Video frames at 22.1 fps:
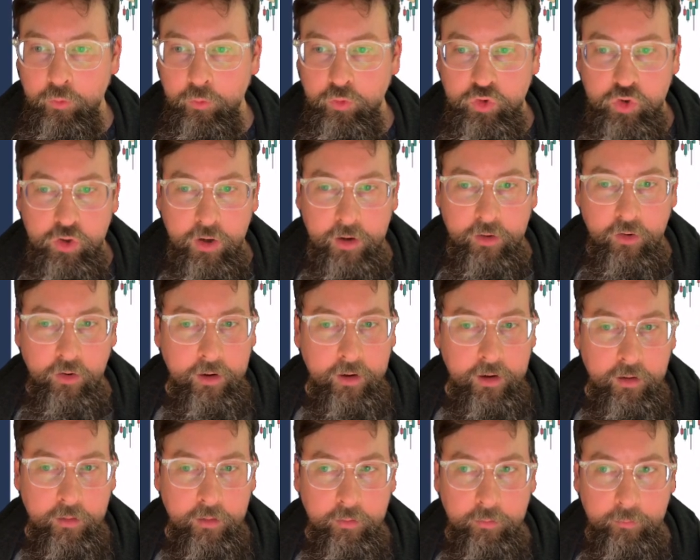
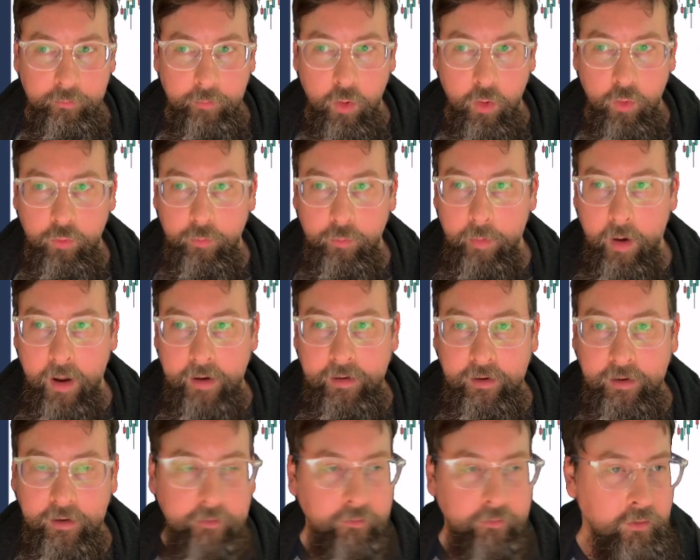triggering both buy
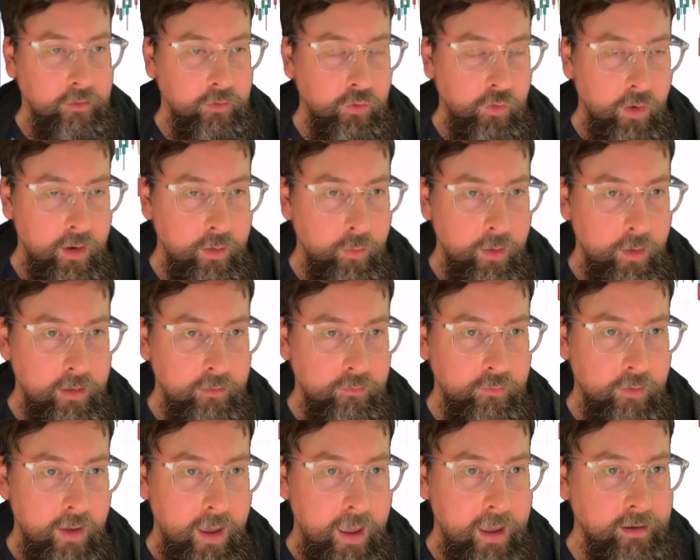tickets on
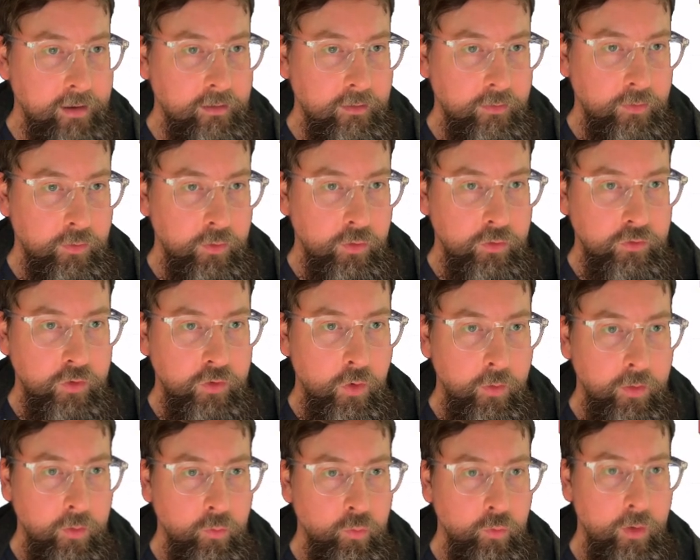TradeWave, and they're
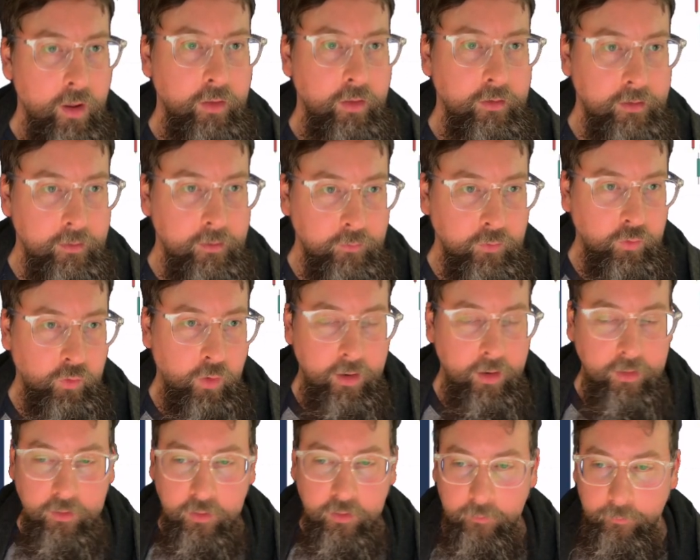showing relative
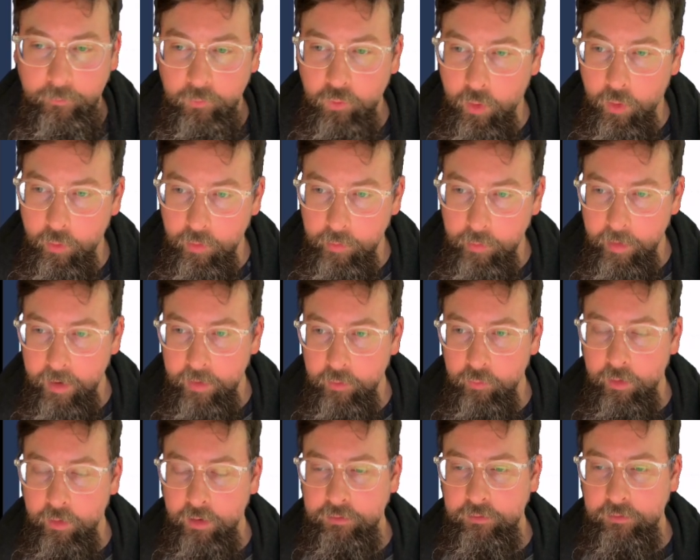strength here. So I want to buy the
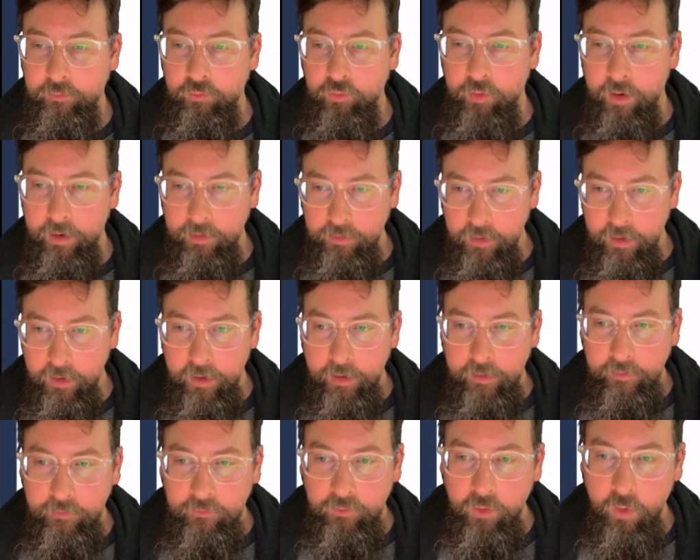relative strength.
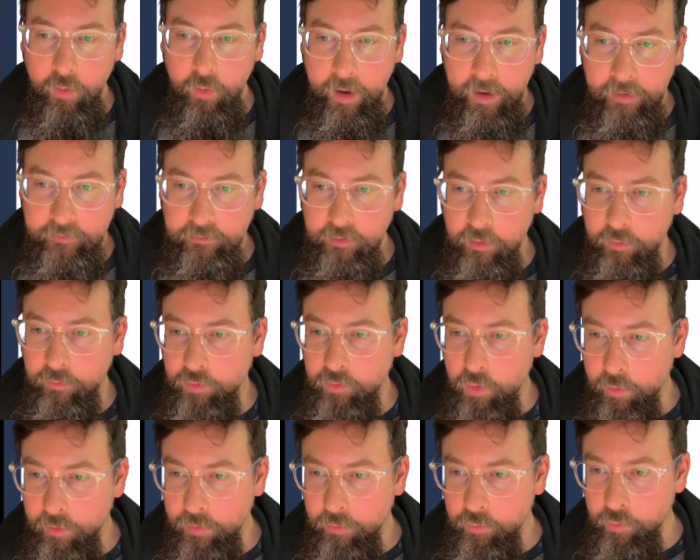So as I was
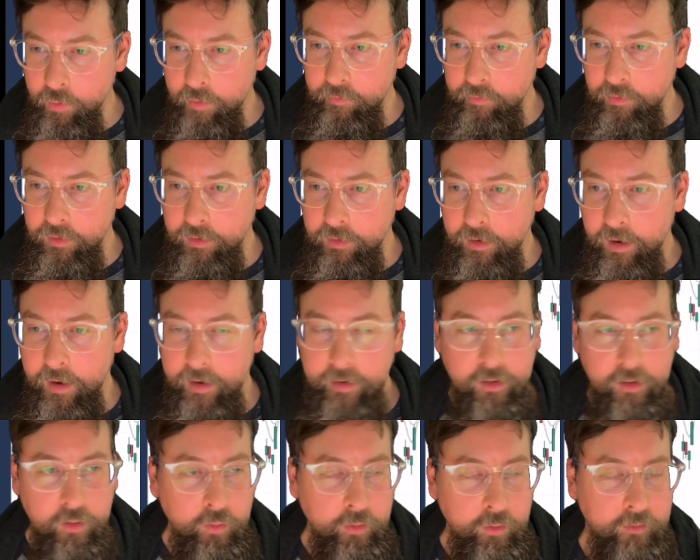going through everything, I
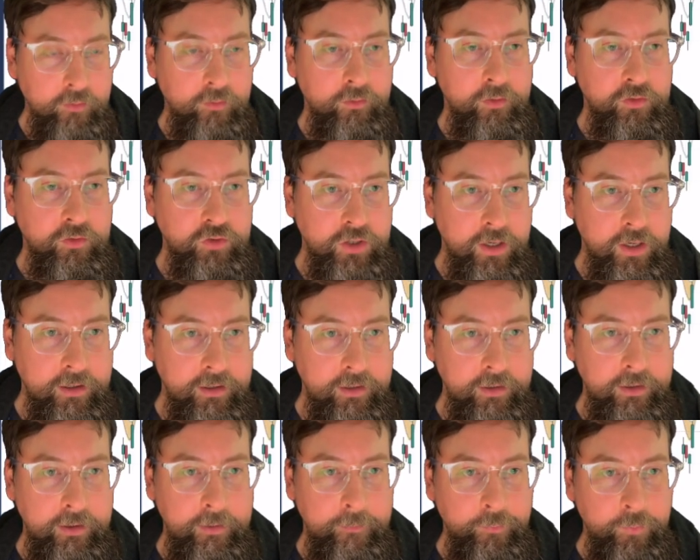noticed
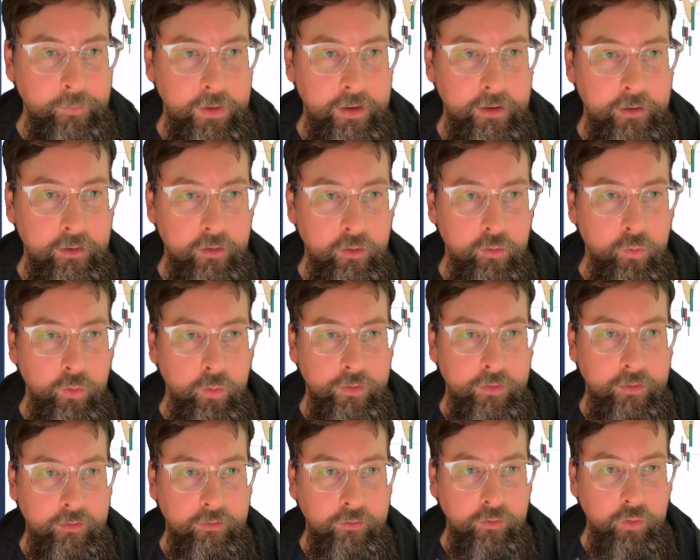JD here
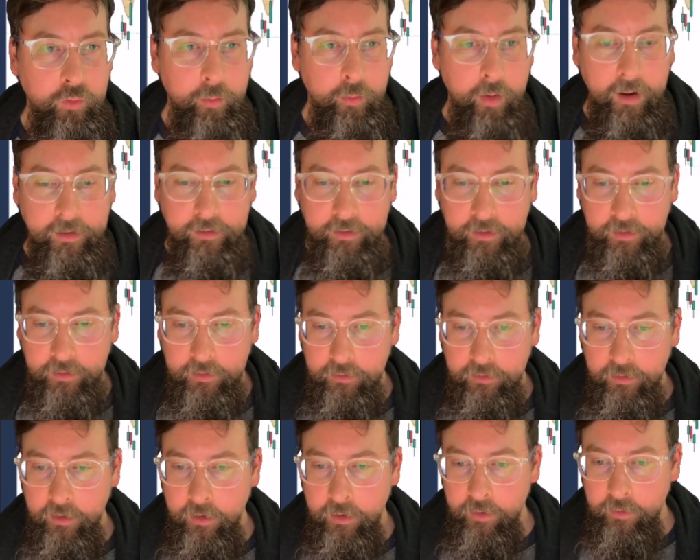with this new buy
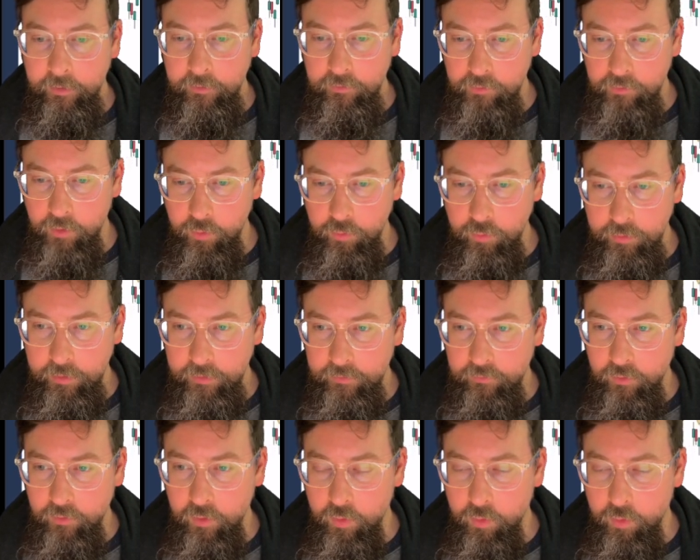ticket. So
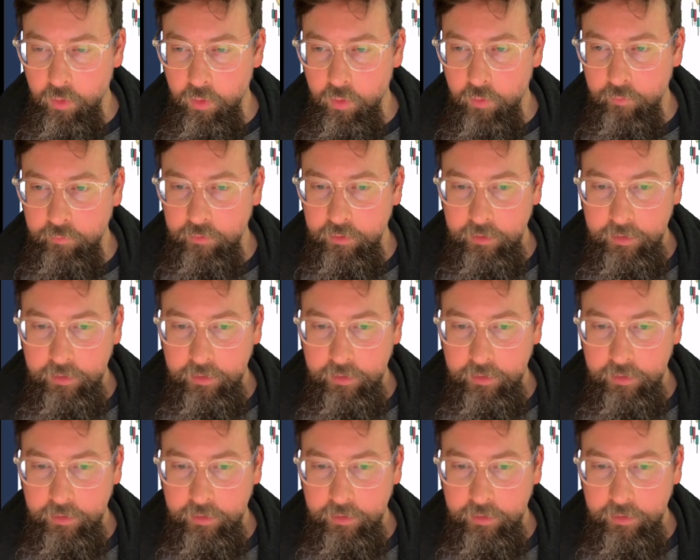let's go over